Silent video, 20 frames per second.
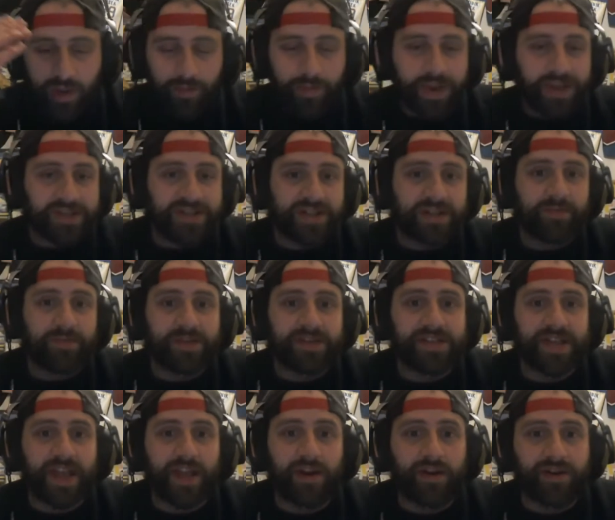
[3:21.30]
Pisick
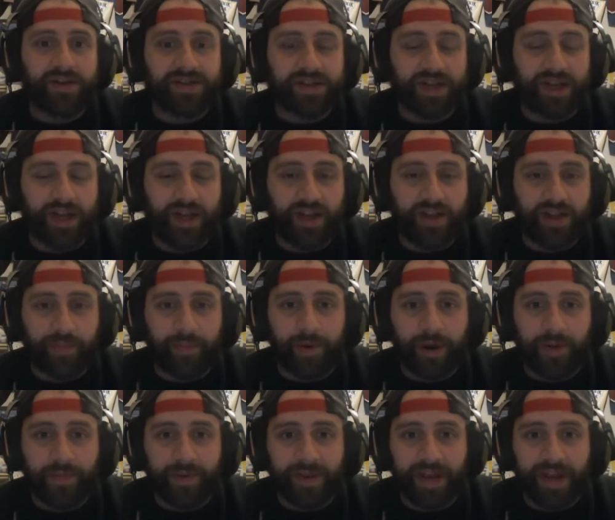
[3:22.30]
mishandles the
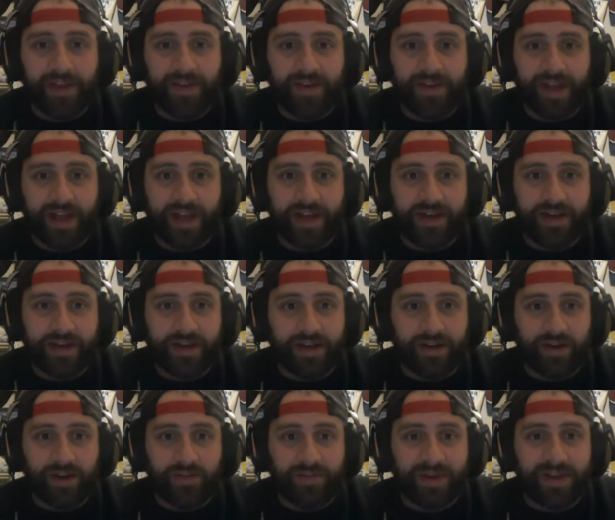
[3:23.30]
puck behind the net.
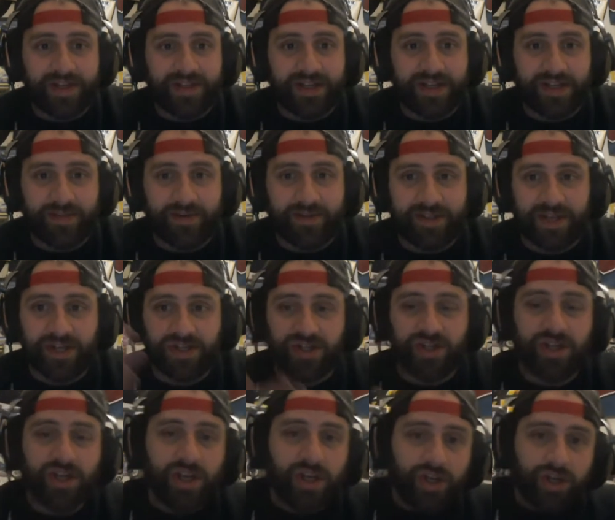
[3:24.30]
Couldn't maintain
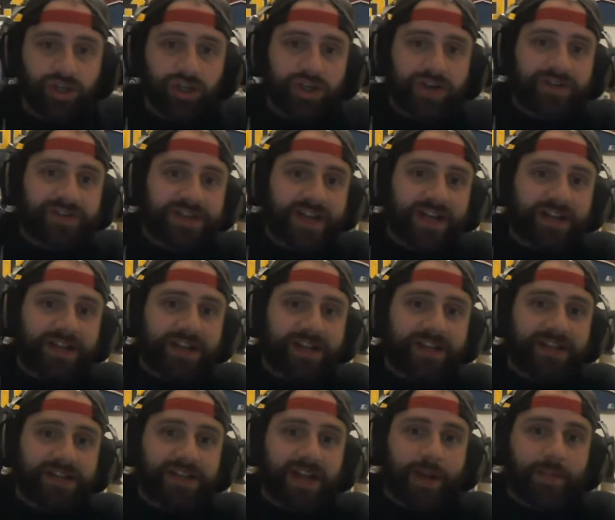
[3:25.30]
possession. You have Dahlin
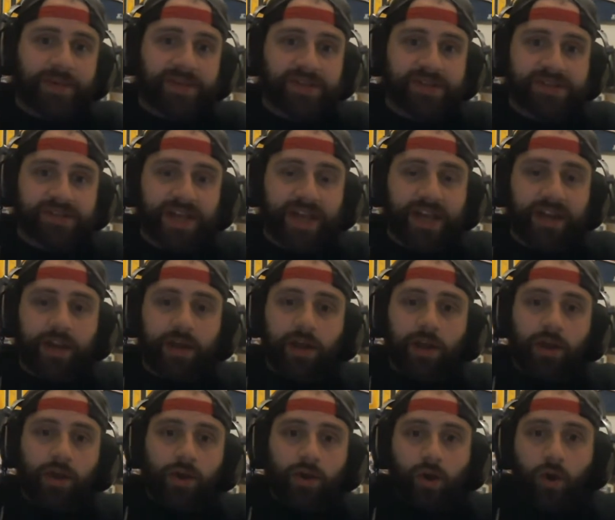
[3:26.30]
on the opposite side,
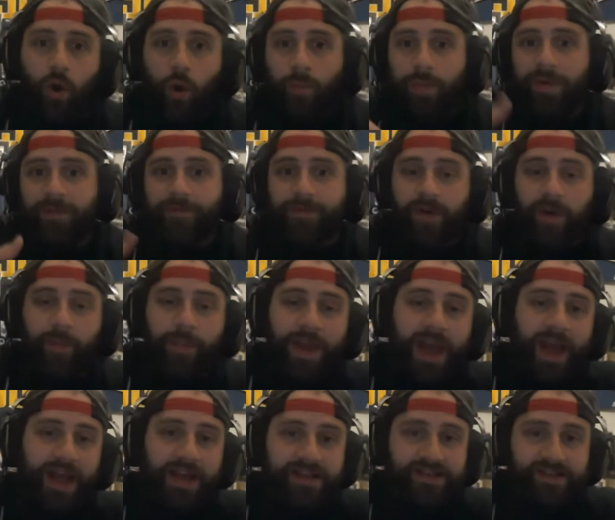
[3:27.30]
hoping for a
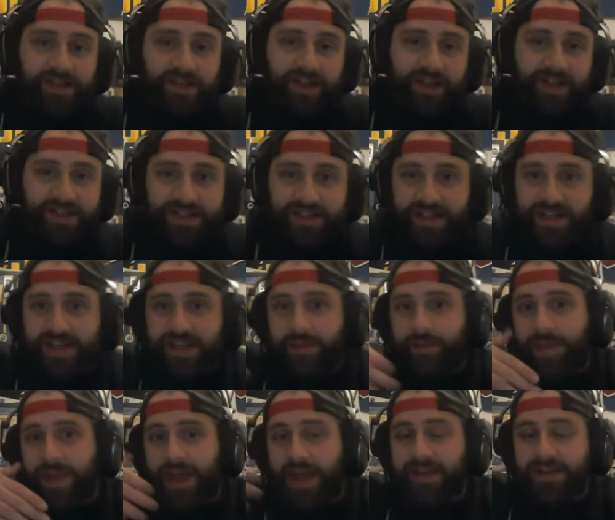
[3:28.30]
pass, like a D-to-D
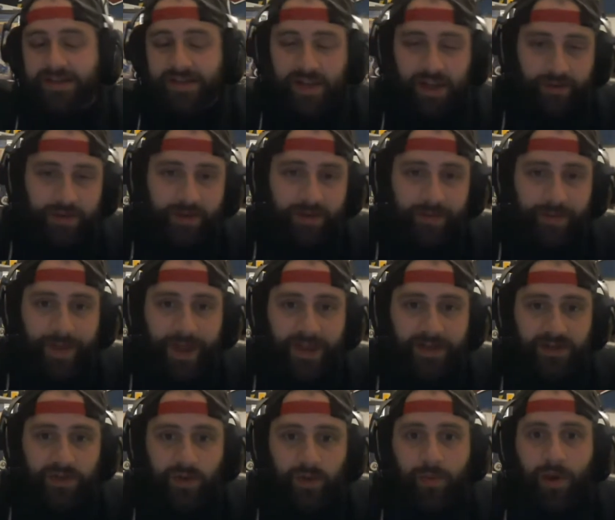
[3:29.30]
pass coming
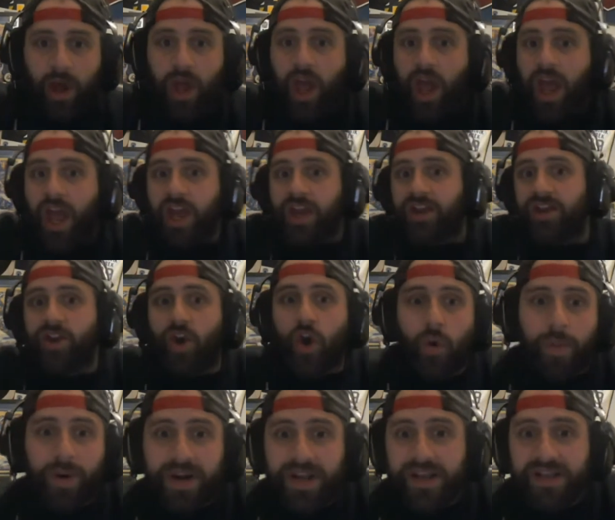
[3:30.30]
back to him. And
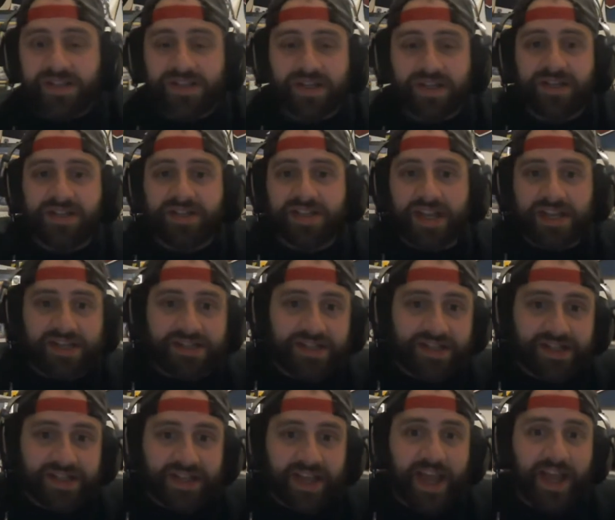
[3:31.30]
nobody is
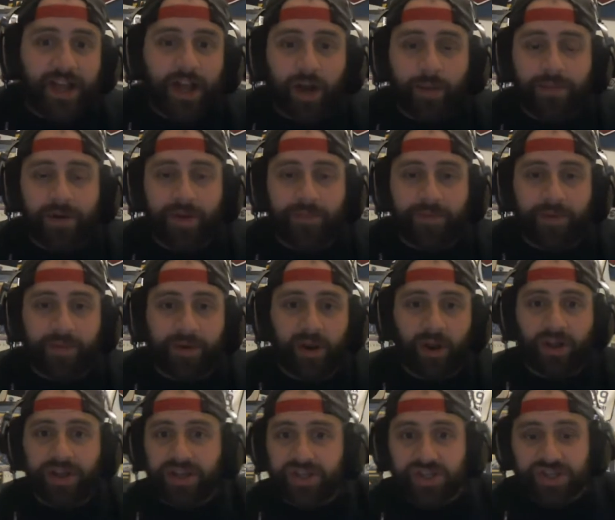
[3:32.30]
contesting the guy coming up the
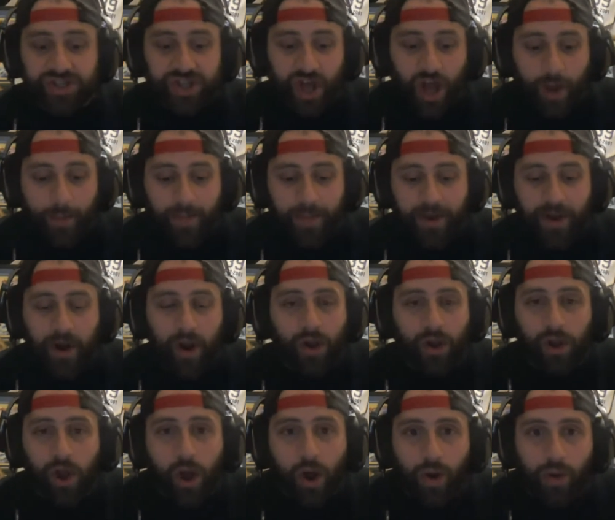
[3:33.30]
middle. He's just up there
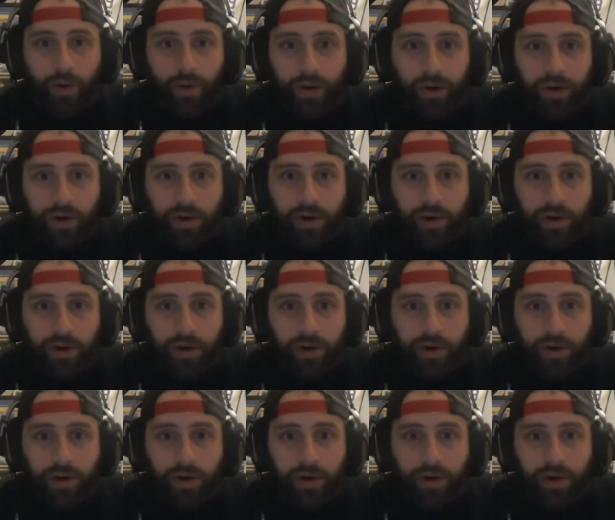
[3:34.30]
alone.